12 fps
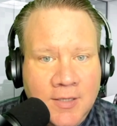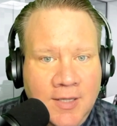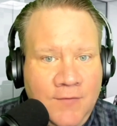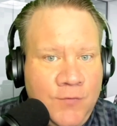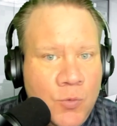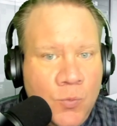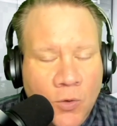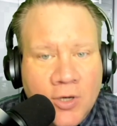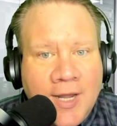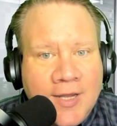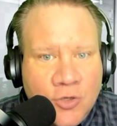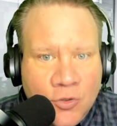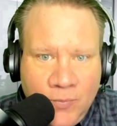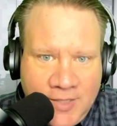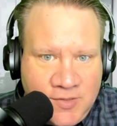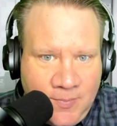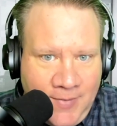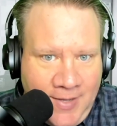If you work on your
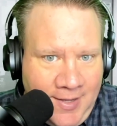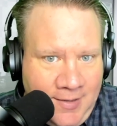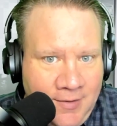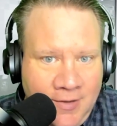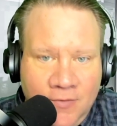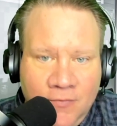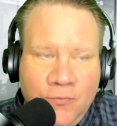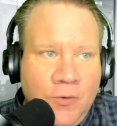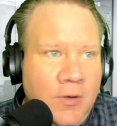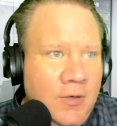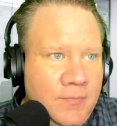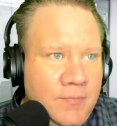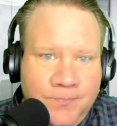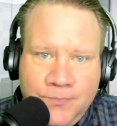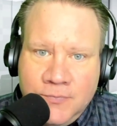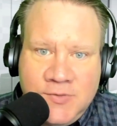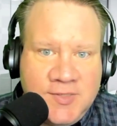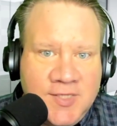resume for
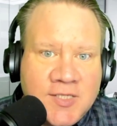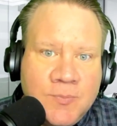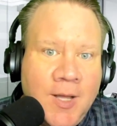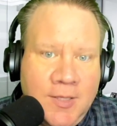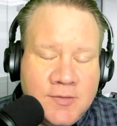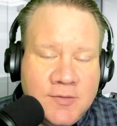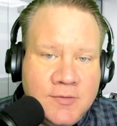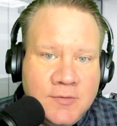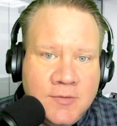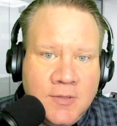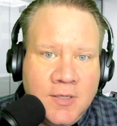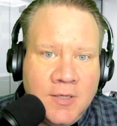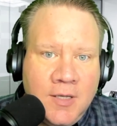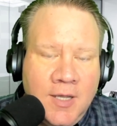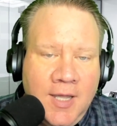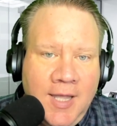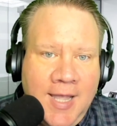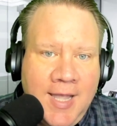6 months
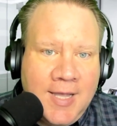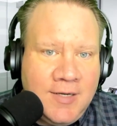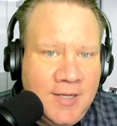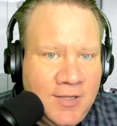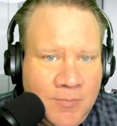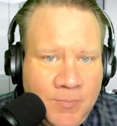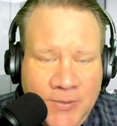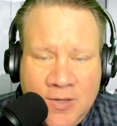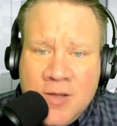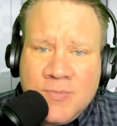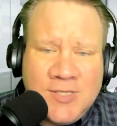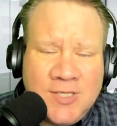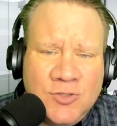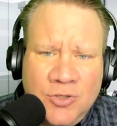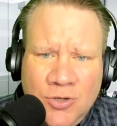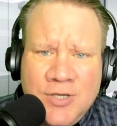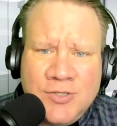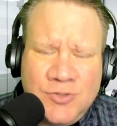and it becomes as
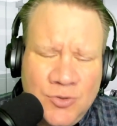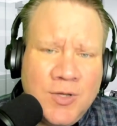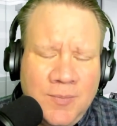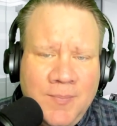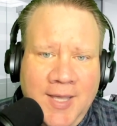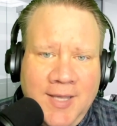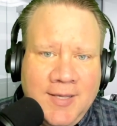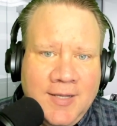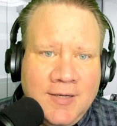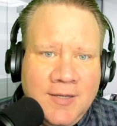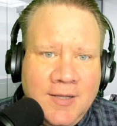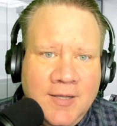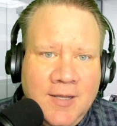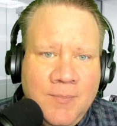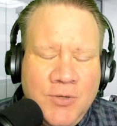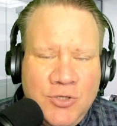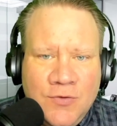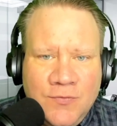good as you can make it,
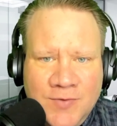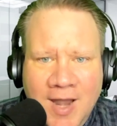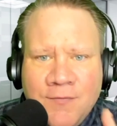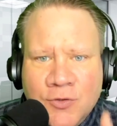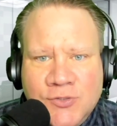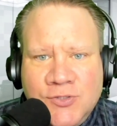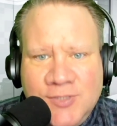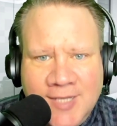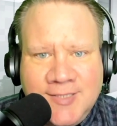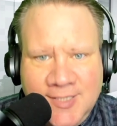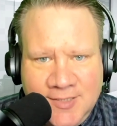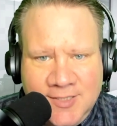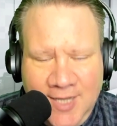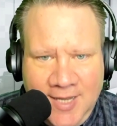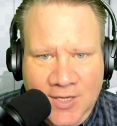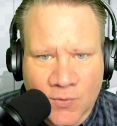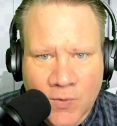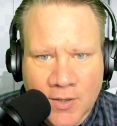but you've never sent it to
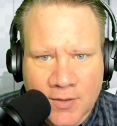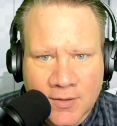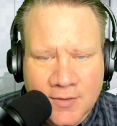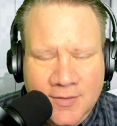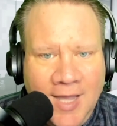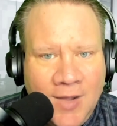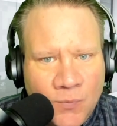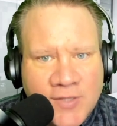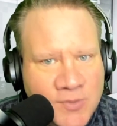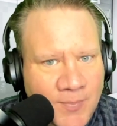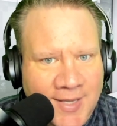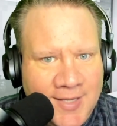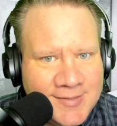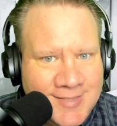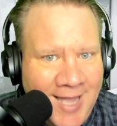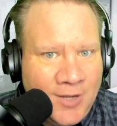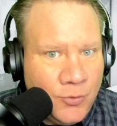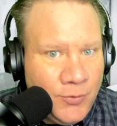anyone, that resume is
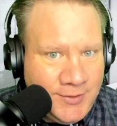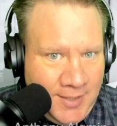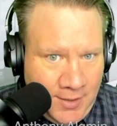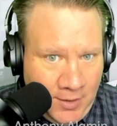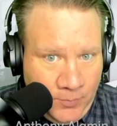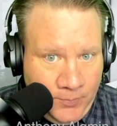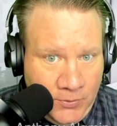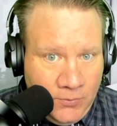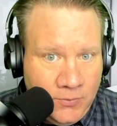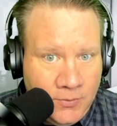not going to help you,